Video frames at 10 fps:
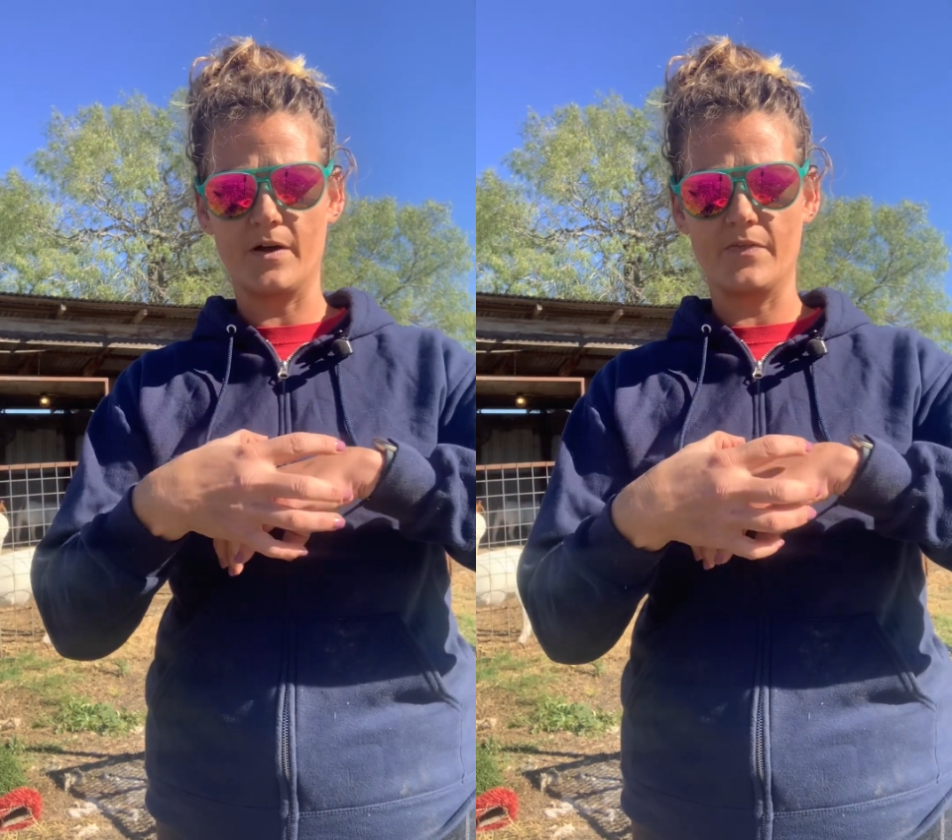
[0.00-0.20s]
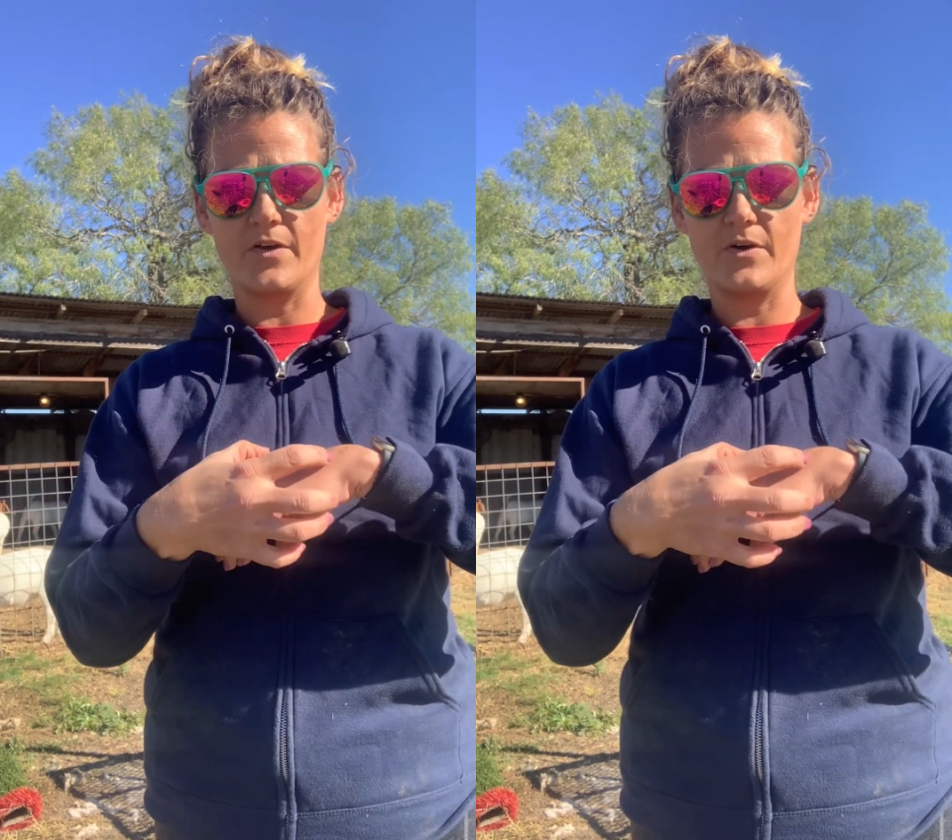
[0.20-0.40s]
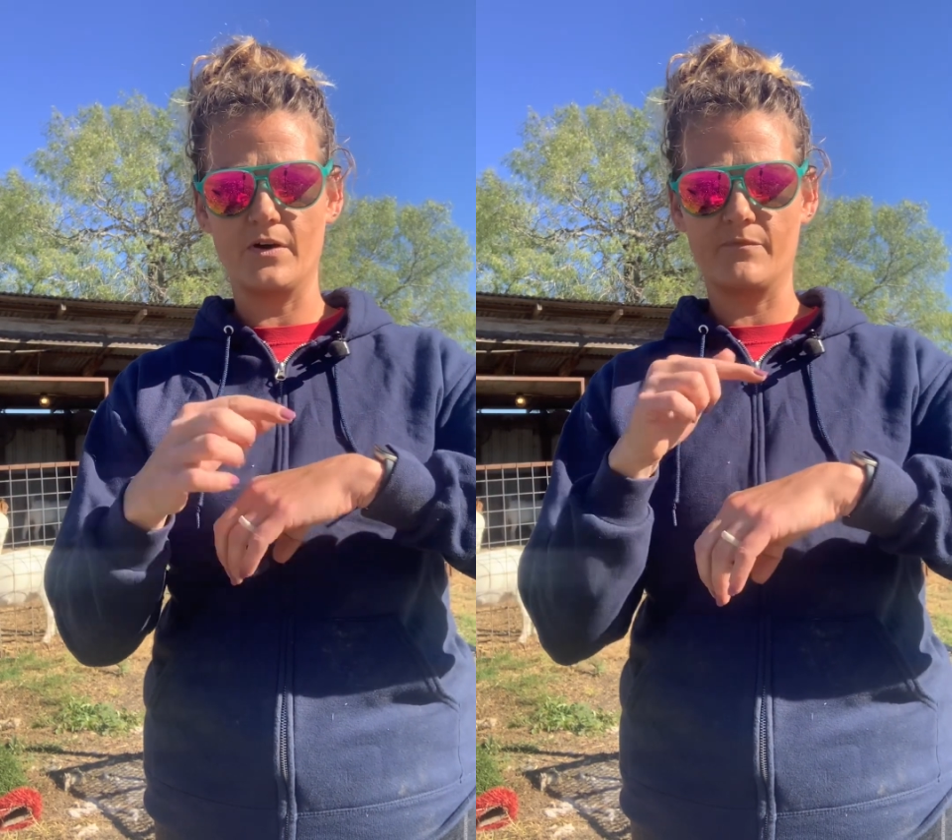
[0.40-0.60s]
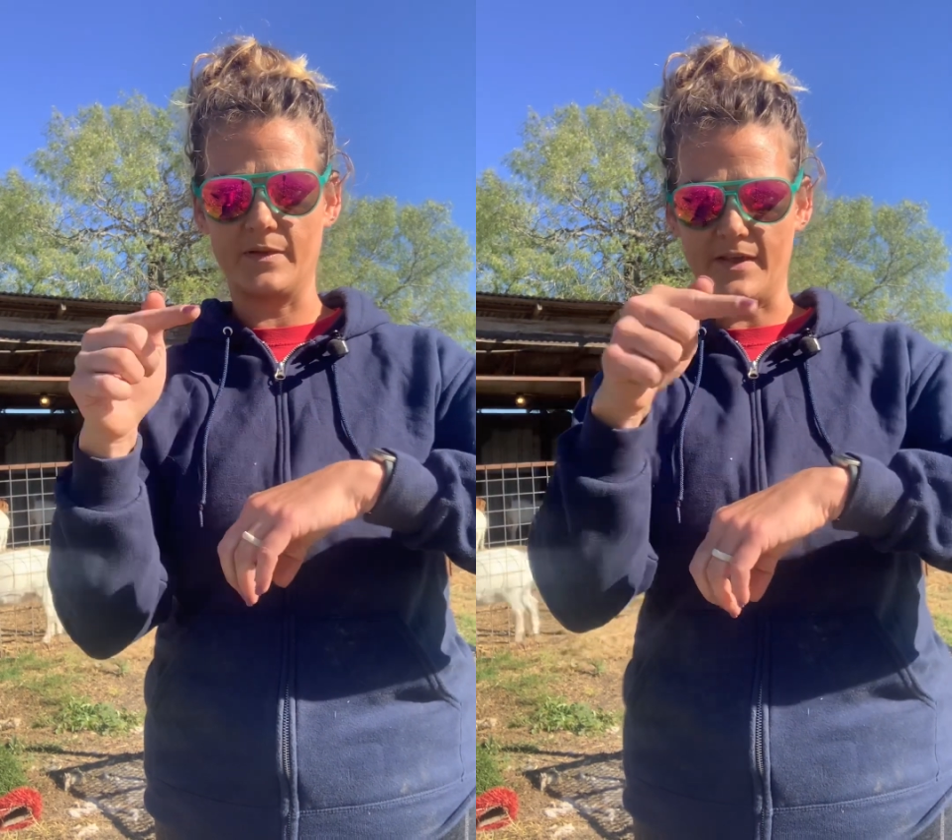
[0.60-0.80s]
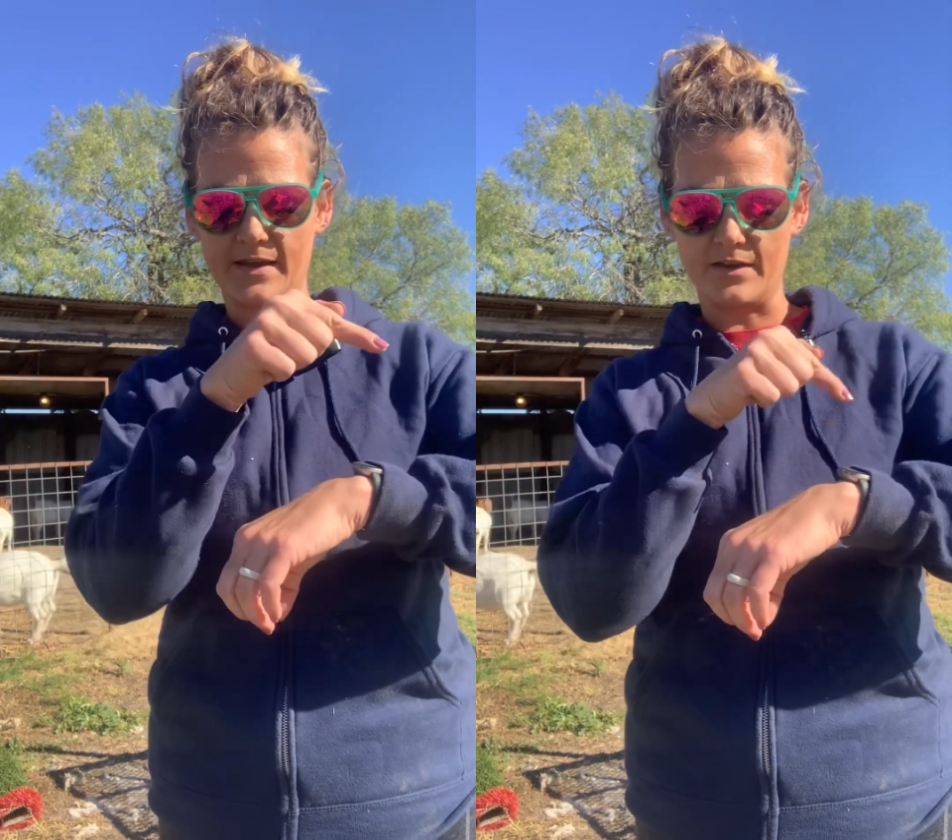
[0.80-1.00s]
on the hoof, but
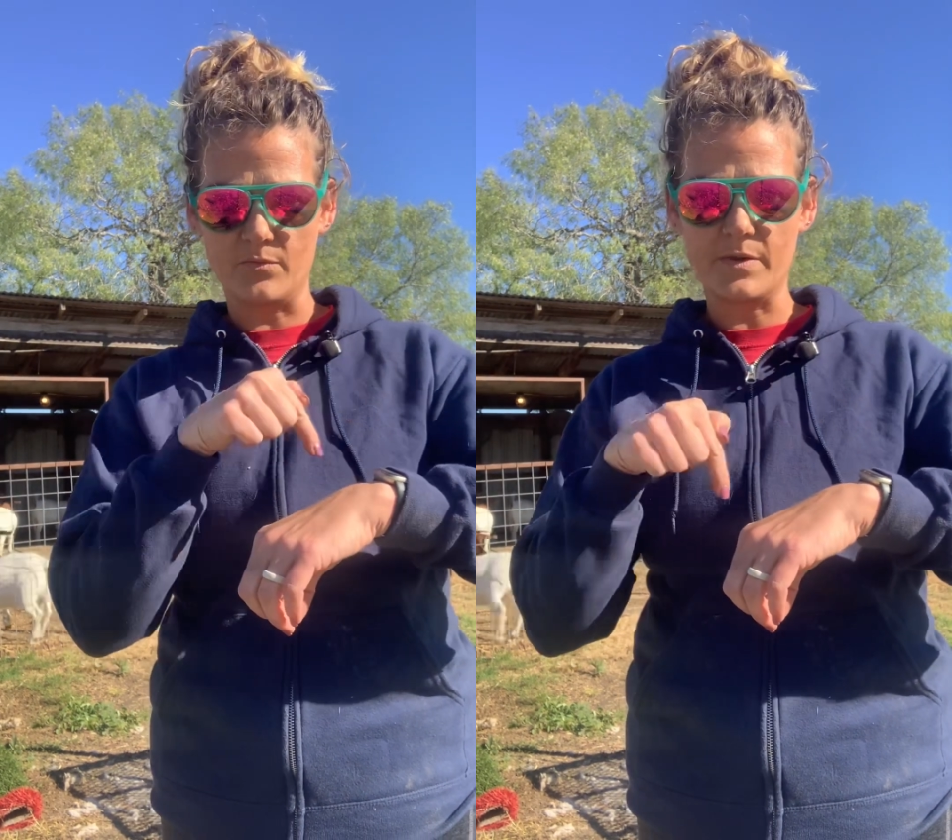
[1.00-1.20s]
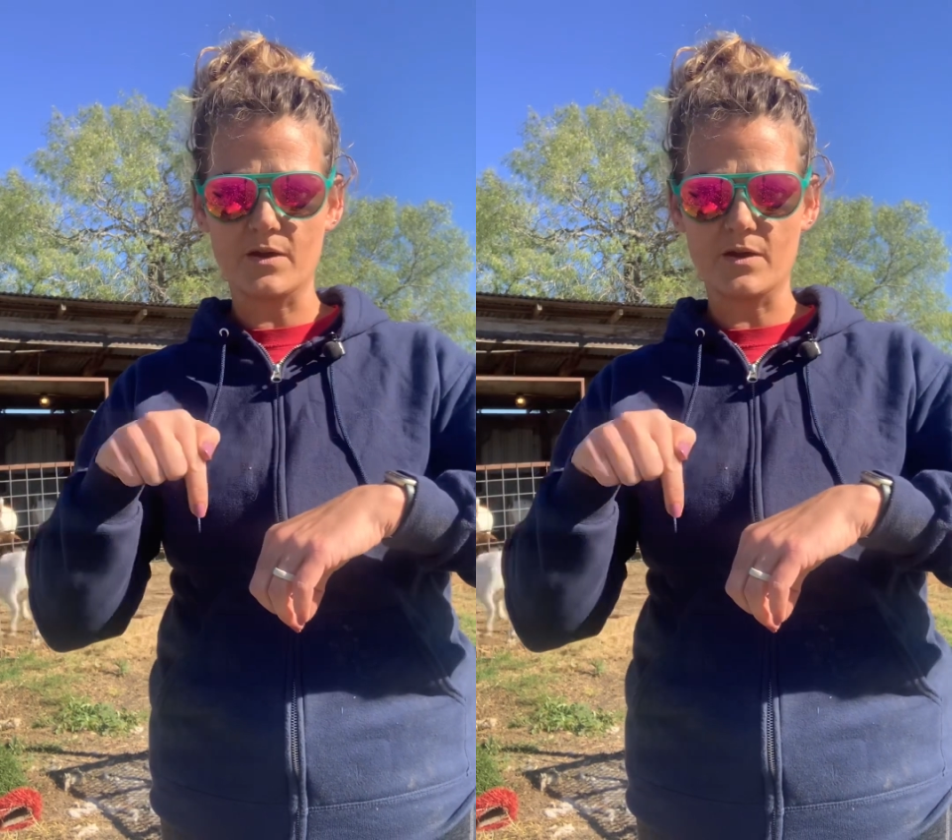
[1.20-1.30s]
like it'll be